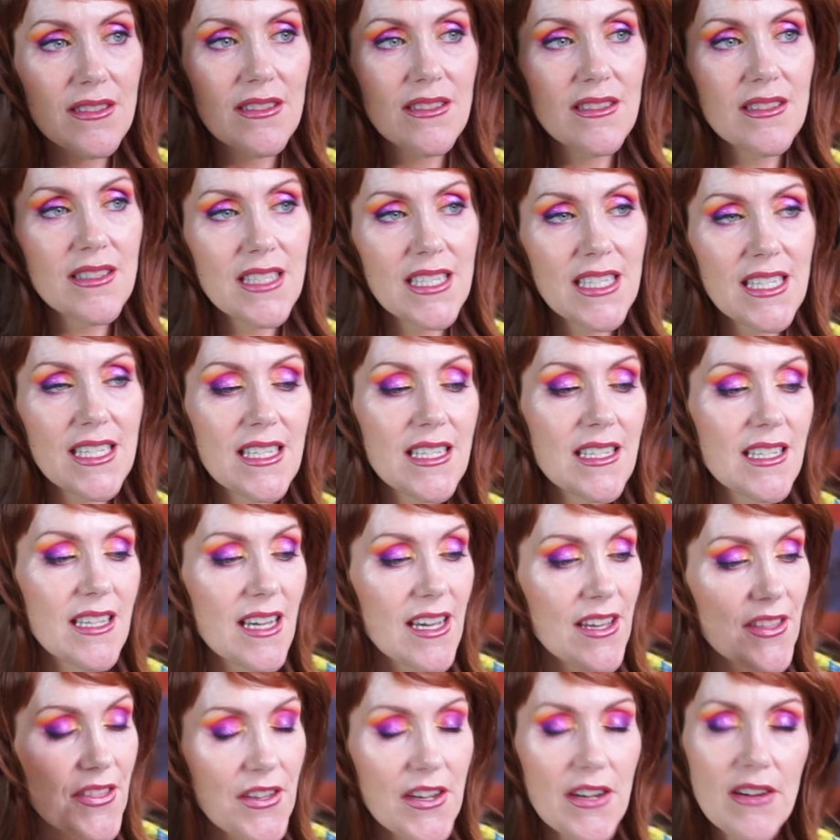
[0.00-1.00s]
the
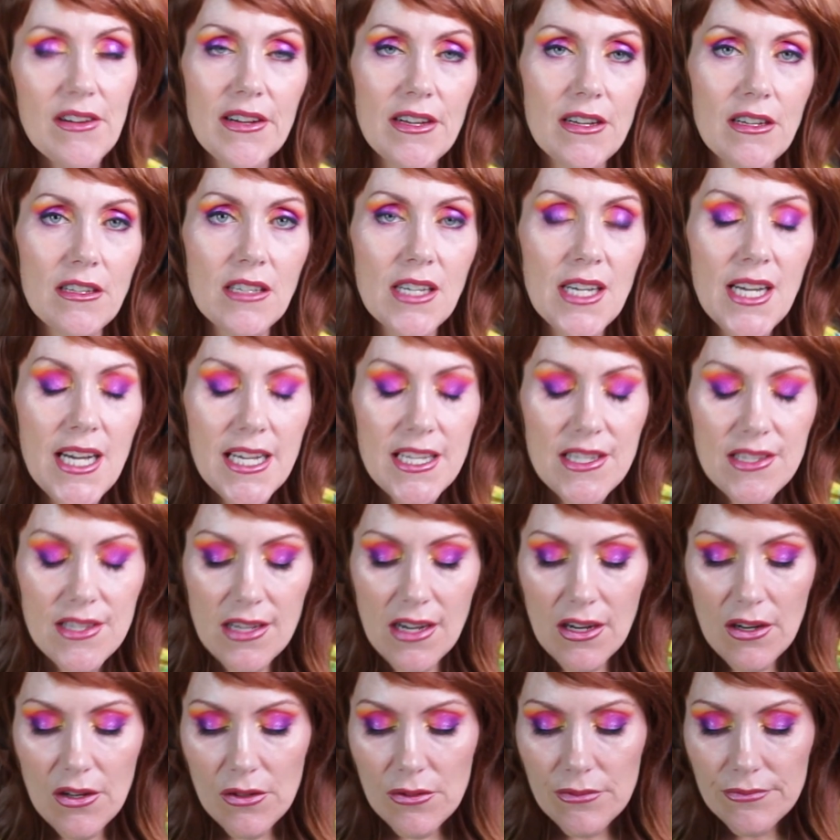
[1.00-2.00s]
ethereal.
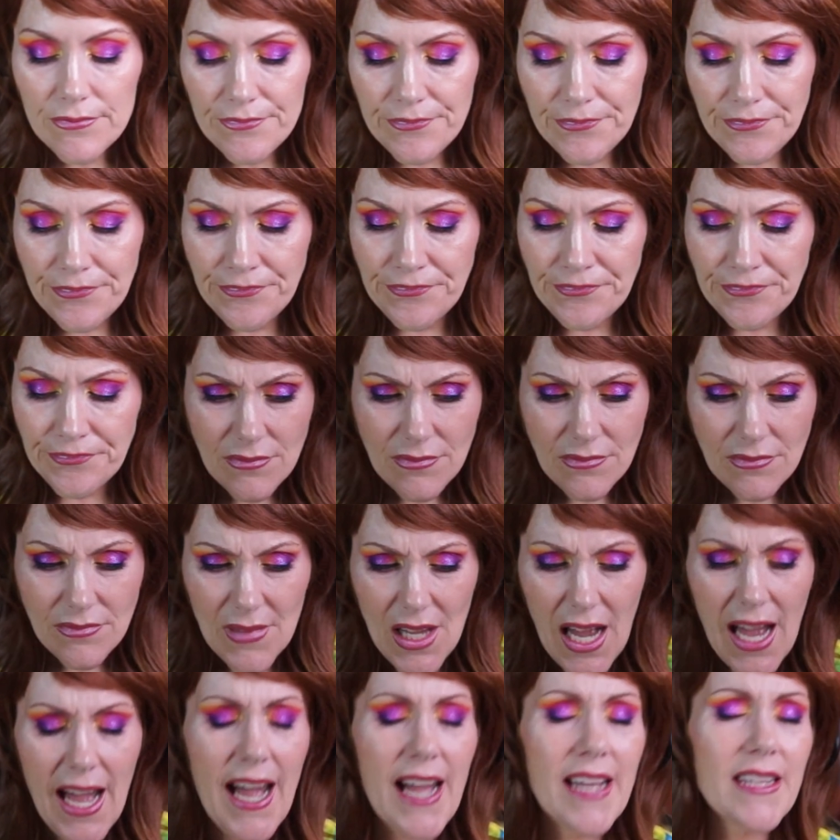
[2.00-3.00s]
So I
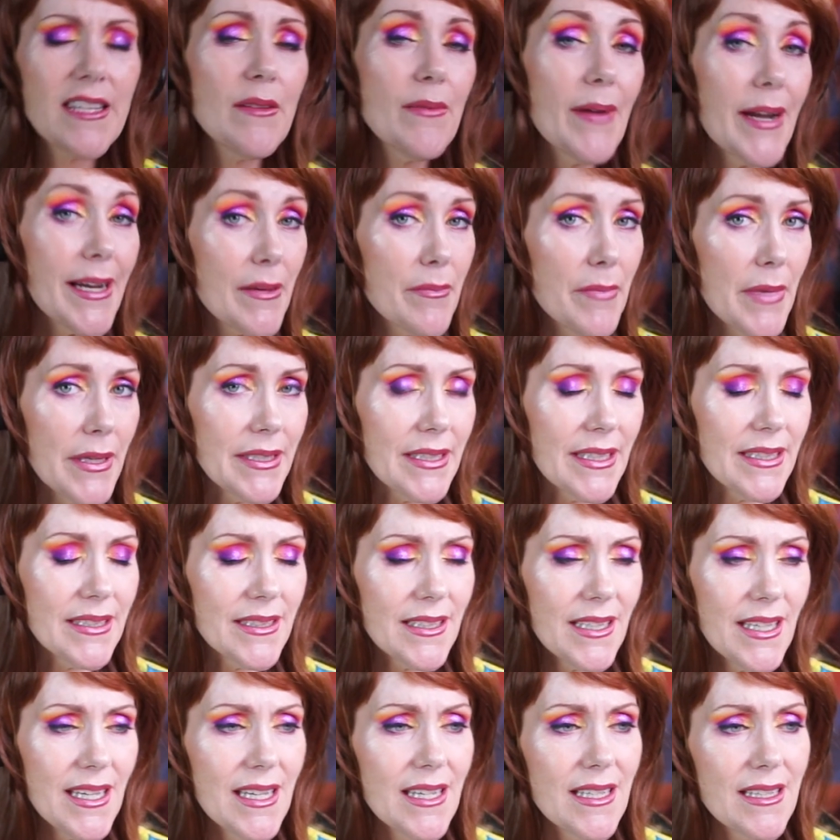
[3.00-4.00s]
highly recommend it.
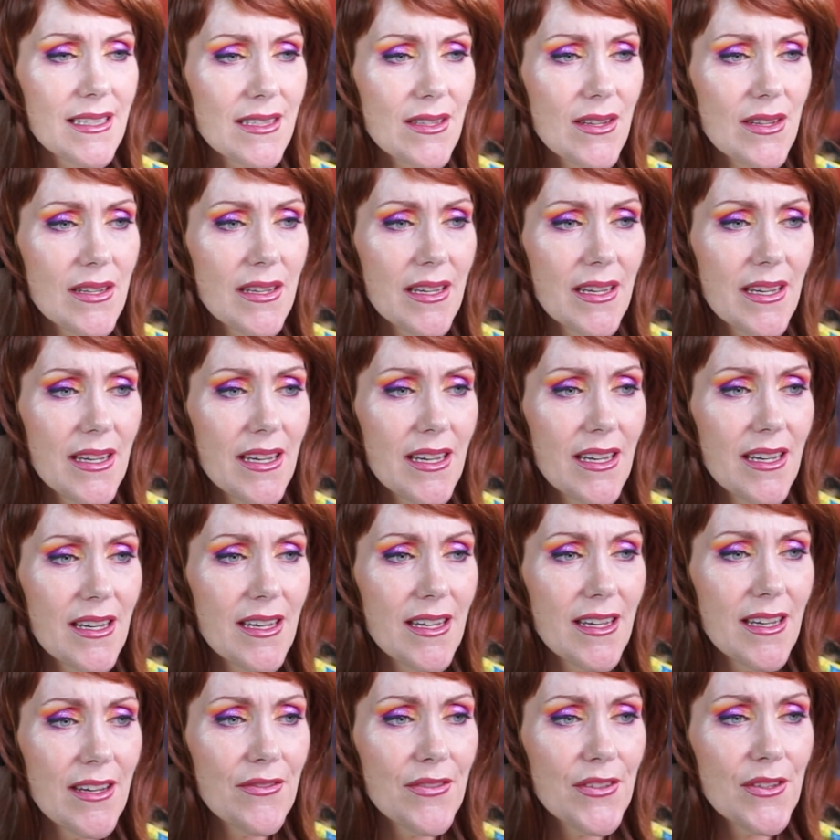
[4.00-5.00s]
And
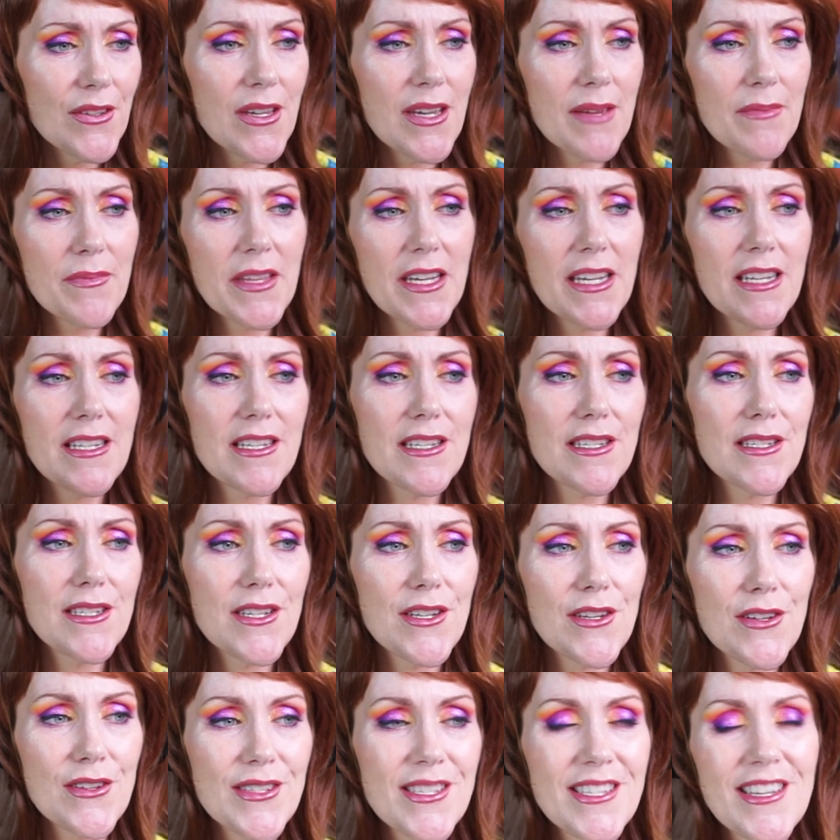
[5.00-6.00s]
if you keep thinking to
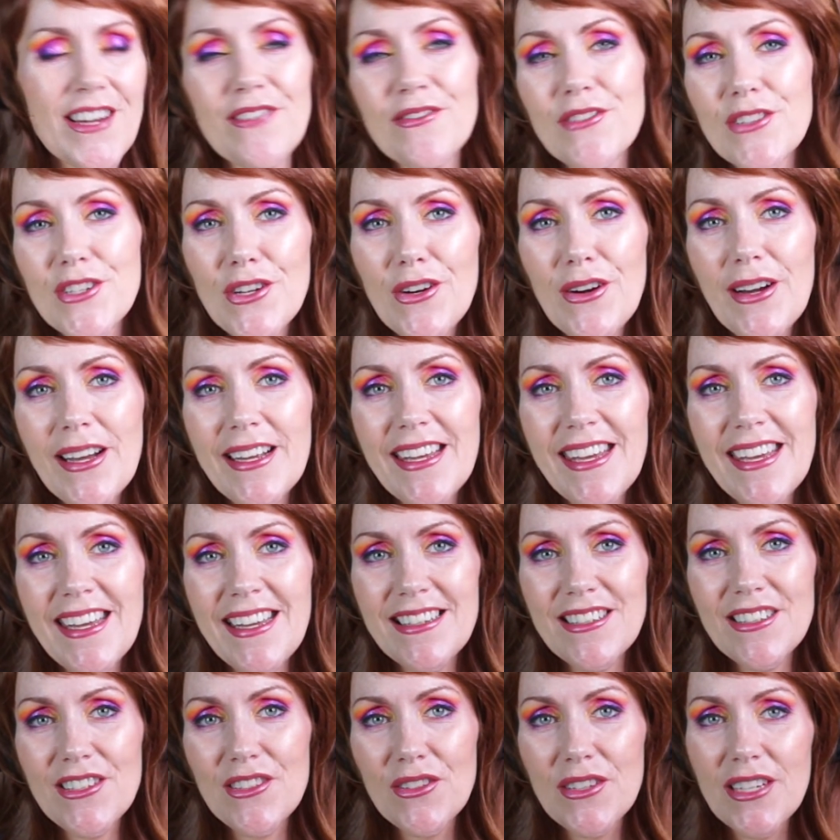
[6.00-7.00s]
yourself, I
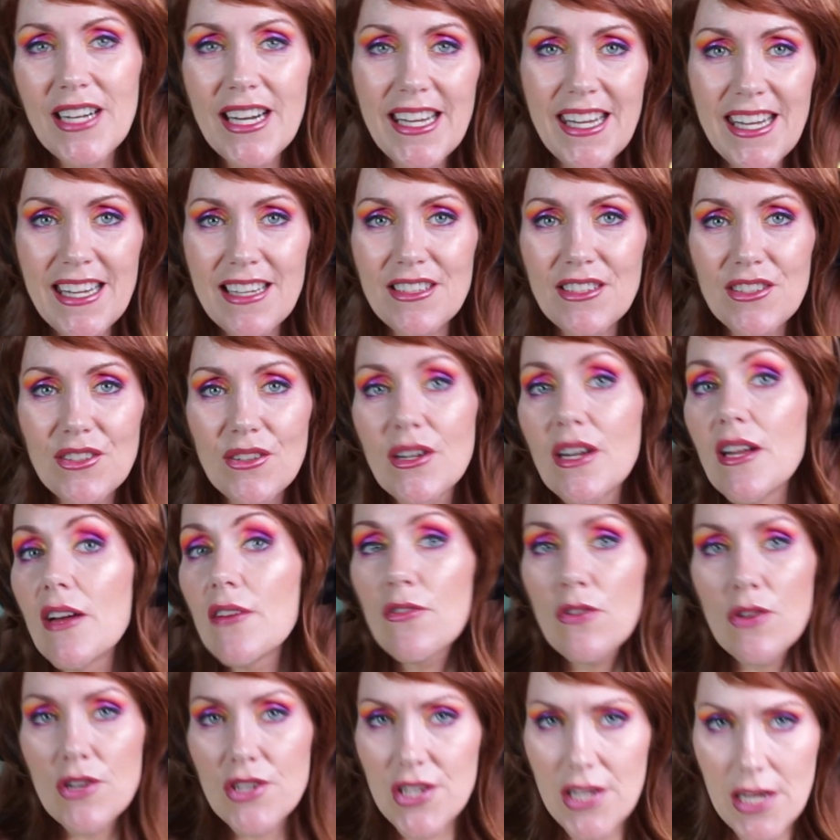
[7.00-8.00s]
can't do it, of
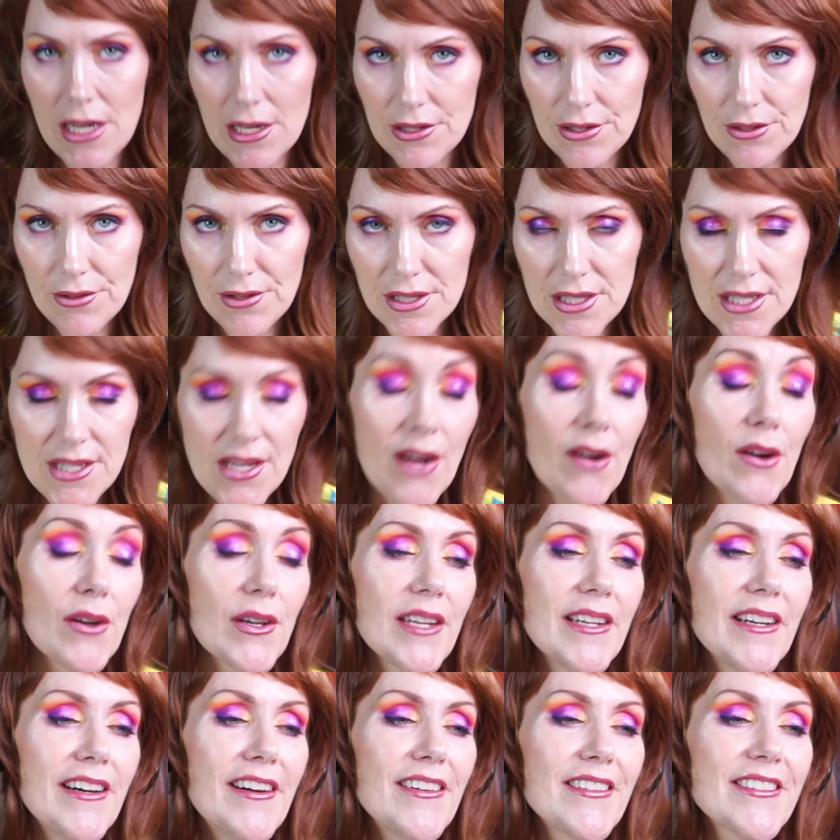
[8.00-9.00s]
course you can't do it. So,
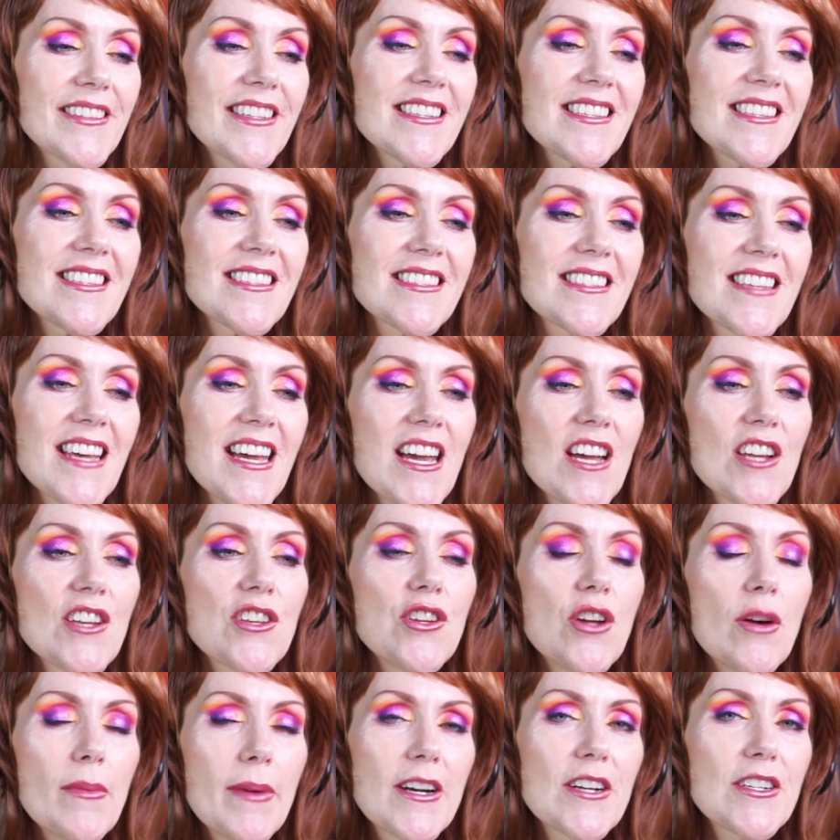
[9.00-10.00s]
this is
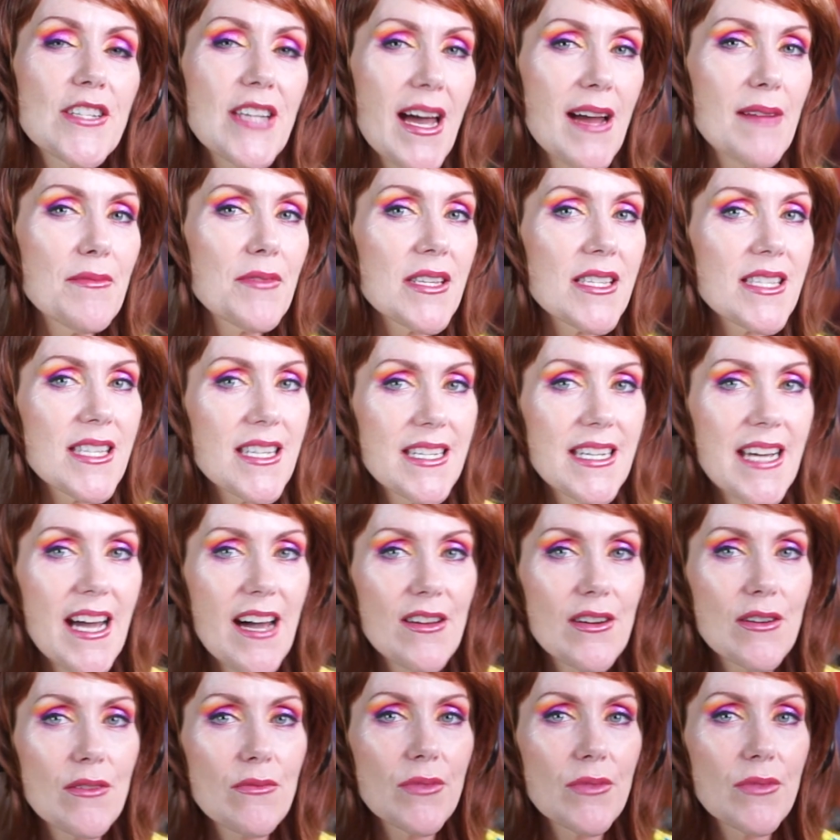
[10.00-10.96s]
no better time to sit down and